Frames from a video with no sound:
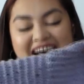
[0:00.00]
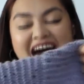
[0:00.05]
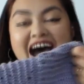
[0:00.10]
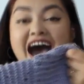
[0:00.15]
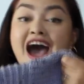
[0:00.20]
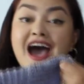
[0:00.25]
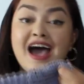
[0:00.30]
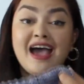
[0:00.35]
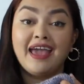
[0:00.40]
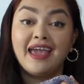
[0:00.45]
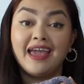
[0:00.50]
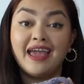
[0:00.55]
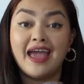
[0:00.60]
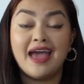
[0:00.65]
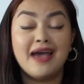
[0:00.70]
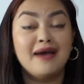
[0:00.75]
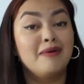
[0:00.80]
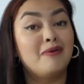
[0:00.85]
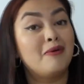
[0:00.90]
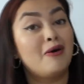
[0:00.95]
I
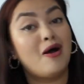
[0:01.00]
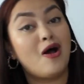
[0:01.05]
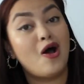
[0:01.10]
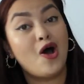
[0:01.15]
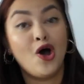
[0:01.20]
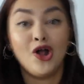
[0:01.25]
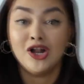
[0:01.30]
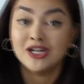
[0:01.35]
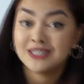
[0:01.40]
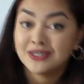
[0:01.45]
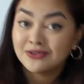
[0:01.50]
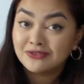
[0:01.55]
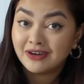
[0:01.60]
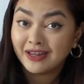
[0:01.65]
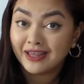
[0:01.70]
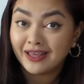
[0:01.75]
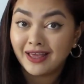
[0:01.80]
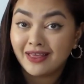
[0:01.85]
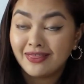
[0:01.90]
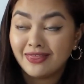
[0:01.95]
am
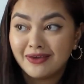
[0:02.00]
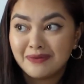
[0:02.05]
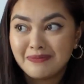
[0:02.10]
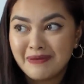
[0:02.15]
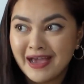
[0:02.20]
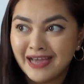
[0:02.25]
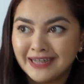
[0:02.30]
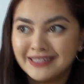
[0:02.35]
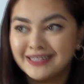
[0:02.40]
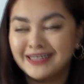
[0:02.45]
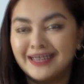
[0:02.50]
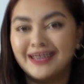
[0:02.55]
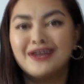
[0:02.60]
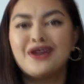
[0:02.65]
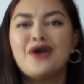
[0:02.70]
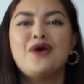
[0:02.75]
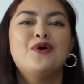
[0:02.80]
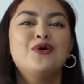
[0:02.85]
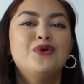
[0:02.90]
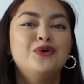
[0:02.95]
altering the
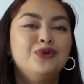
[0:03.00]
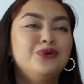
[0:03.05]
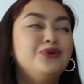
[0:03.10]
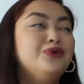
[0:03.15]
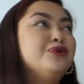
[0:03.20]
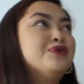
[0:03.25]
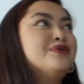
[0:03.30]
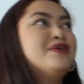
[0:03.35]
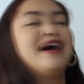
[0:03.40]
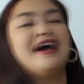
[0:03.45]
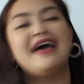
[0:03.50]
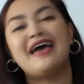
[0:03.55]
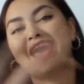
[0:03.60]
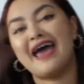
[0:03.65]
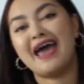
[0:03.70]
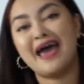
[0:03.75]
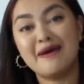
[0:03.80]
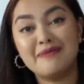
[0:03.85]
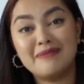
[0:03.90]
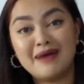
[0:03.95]
pattern. Who
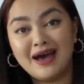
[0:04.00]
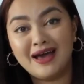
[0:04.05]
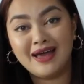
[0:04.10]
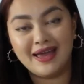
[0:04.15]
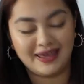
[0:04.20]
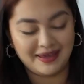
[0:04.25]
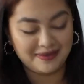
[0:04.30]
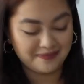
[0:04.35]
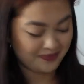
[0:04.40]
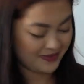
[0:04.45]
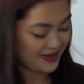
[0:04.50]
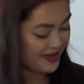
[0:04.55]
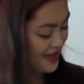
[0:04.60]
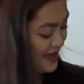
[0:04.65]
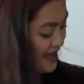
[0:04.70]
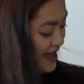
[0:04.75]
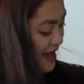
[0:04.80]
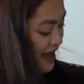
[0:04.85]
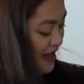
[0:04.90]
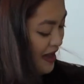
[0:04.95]
am I?
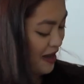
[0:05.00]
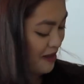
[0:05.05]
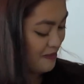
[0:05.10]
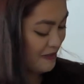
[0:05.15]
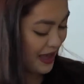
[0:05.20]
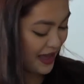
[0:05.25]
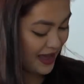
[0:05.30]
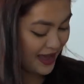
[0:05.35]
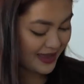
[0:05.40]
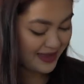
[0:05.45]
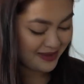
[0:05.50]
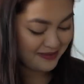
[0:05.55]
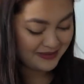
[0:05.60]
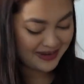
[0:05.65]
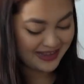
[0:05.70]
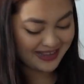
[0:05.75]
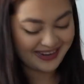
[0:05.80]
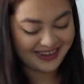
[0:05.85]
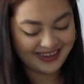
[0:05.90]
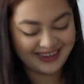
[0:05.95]
I am
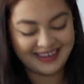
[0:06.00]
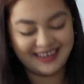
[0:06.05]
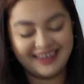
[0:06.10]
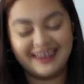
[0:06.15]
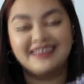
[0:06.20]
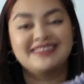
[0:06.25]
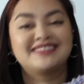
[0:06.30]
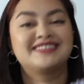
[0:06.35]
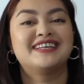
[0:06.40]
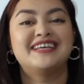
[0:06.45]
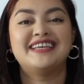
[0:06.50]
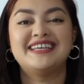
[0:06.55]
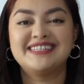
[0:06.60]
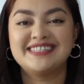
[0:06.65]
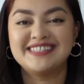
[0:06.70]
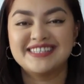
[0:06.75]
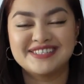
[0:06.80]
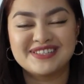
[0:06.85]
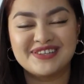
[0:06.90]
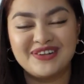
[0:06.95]
knitting it. It's the
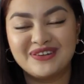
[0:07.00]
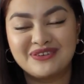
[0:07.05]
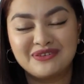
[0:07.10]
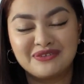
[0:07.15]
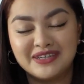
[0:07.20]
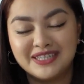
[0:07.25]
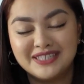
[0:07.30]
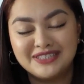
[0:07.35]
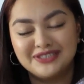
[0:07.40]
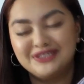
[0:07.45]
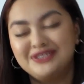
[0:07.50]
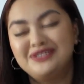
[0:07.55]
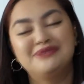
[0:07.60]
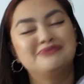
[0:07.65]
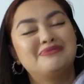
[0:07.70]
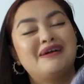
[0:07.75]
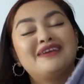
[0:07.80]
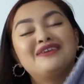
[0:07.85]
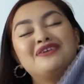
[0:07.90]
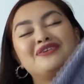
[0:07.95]
easiest alteration too,
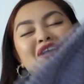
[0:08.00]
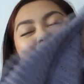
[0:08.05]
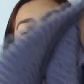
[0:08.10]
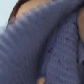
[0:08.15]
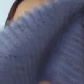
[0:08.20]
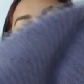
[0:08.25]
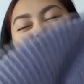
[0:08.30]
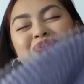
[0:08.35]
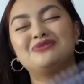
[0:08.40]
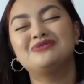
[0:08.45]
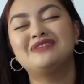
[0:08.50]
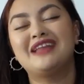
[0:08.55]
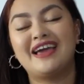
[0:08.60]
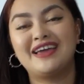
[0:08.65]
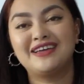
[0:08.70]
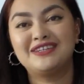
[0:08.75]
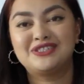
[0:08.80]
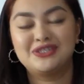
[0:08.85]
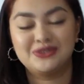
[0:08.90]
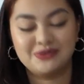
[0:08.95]
but you know, I don't
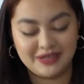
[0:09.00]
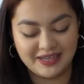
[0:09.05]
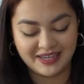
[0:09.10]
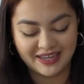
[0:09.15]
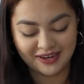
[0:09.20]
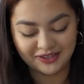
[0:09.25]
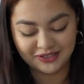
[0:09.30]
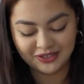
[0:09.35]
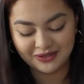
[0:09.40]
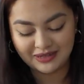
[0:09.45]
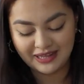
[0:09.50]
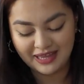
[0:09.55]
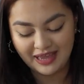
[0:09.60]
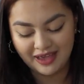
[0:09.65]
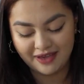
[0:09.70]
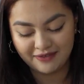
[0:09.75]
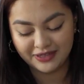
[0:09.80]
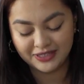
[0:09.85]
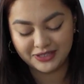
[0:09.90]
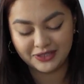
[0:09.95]
like doing it. I don't like
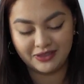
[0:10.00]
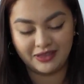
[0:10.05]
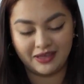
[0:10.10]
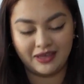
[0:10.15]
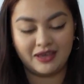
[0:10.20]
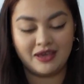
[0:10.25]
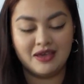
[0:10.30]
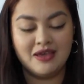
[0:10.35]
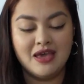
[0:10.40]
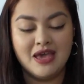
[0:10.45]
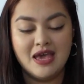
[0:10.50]
having to think.